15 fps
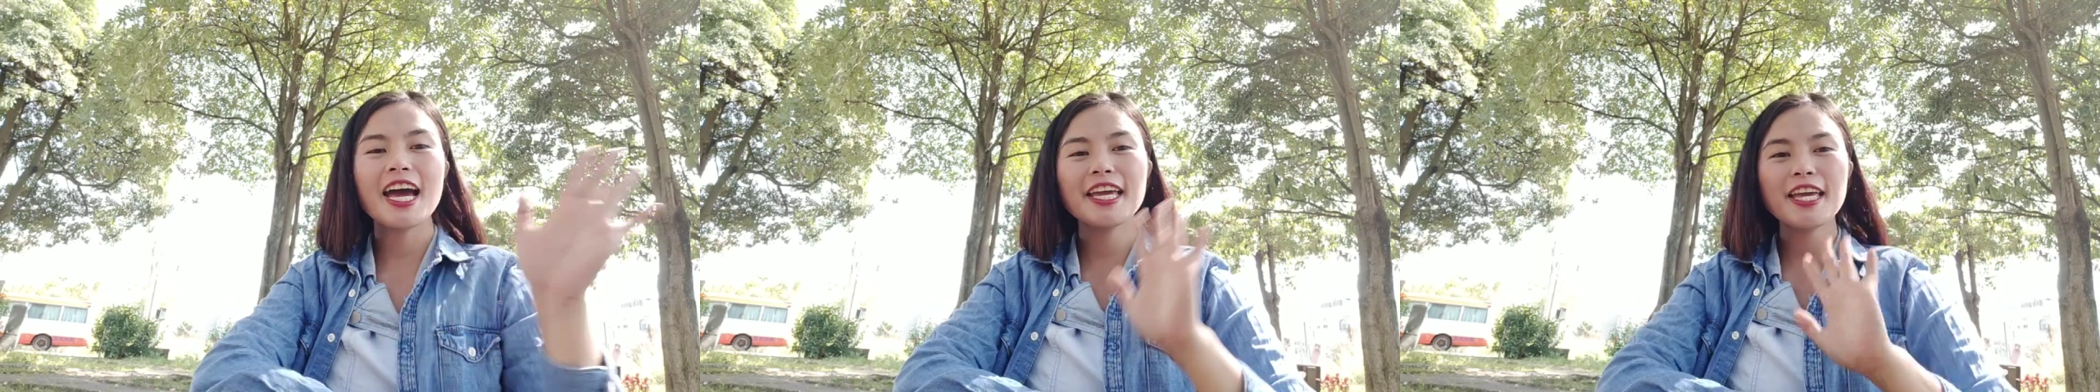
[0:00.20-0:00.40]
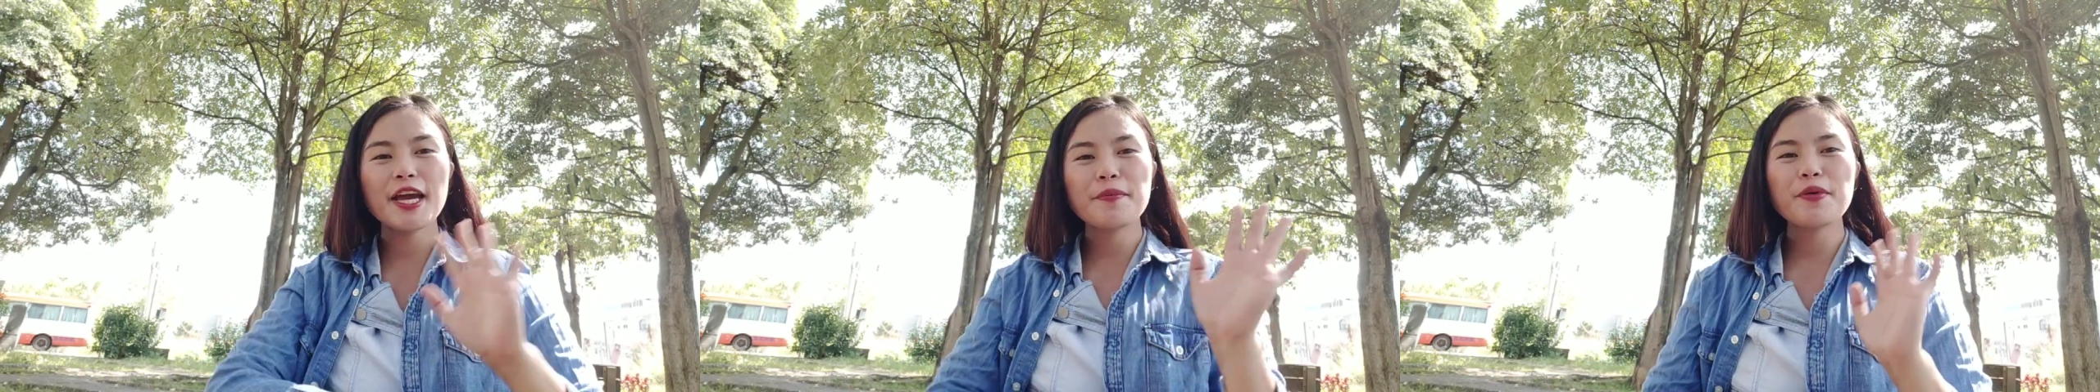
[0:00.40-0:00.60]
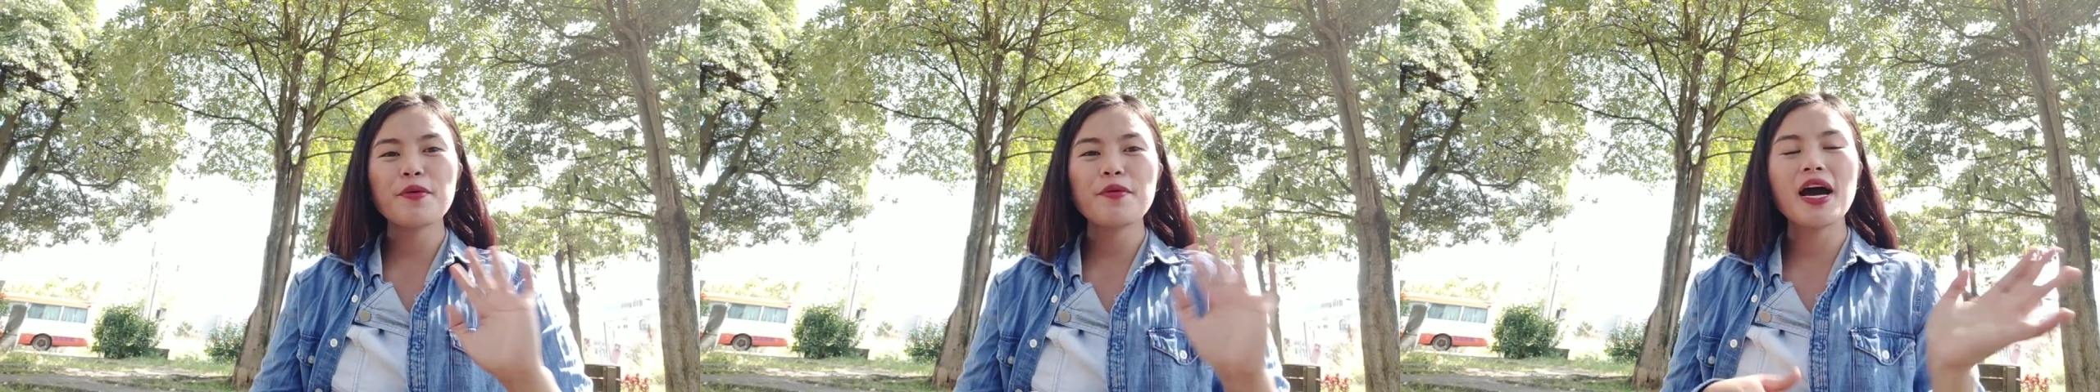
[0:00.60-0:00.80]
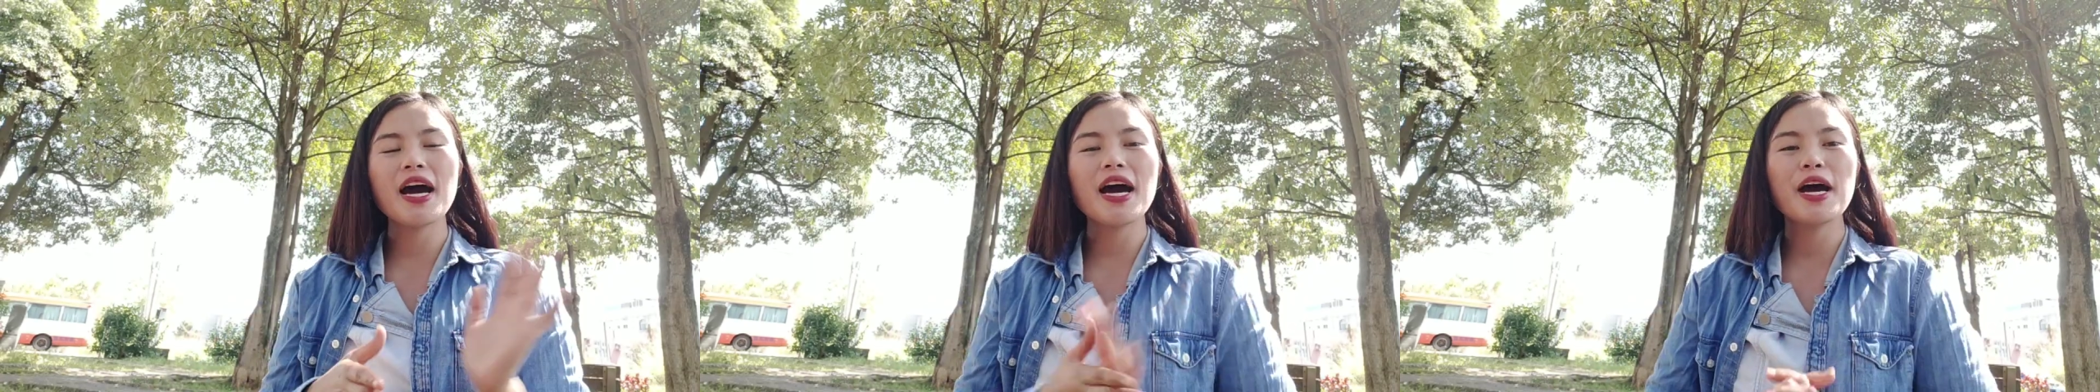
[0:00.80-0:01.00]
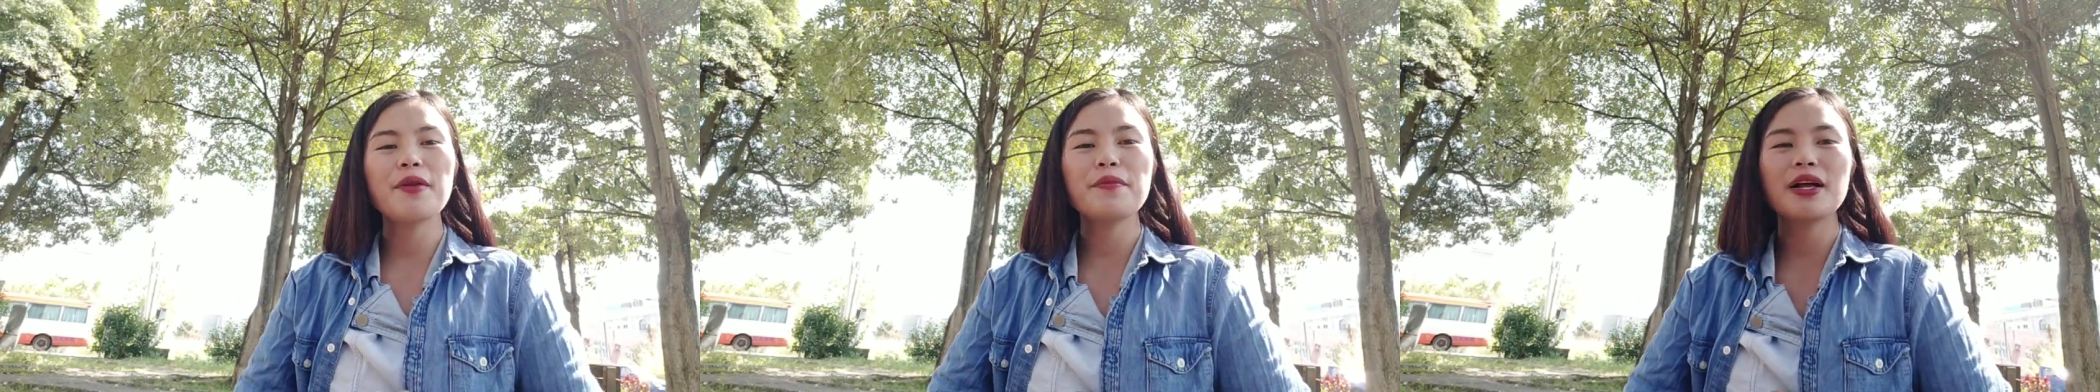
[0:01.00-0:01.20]
Hi
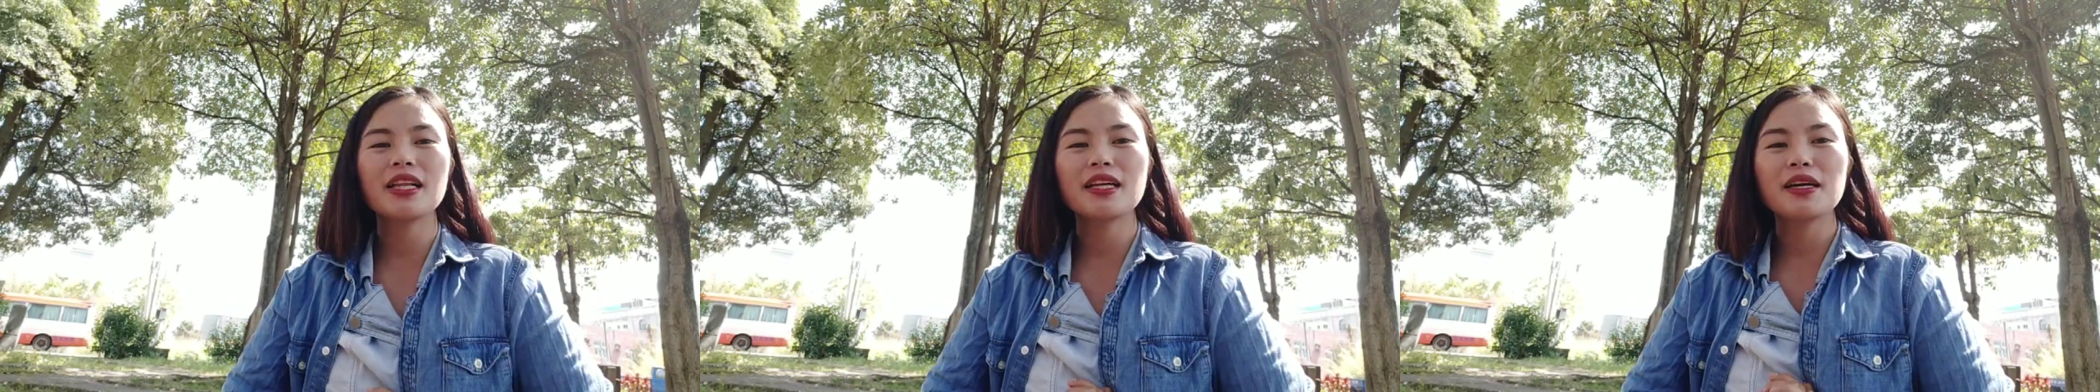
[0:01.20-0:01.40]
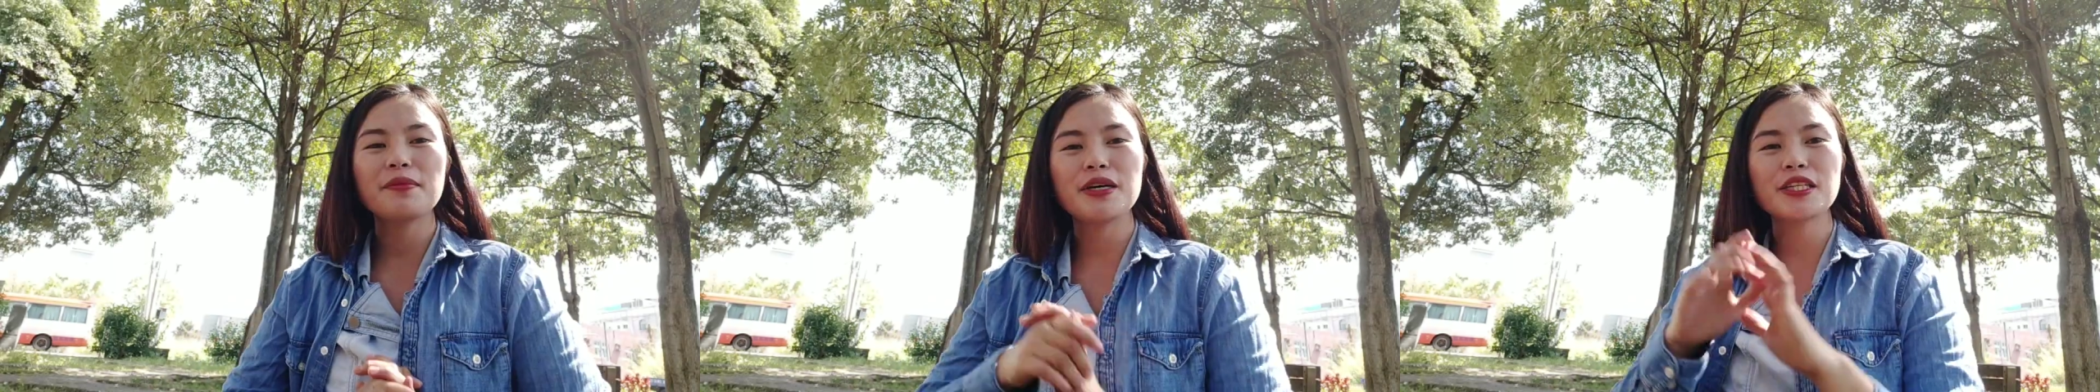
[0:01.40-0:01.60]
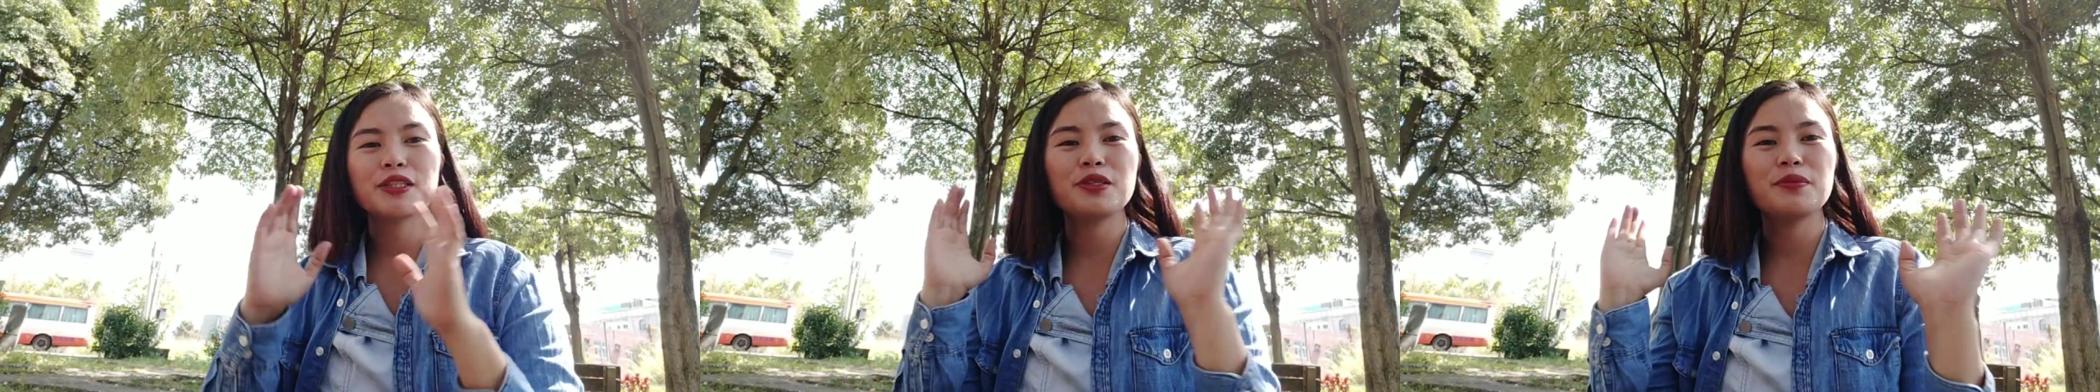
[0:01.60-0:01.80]
everyone! Welcome back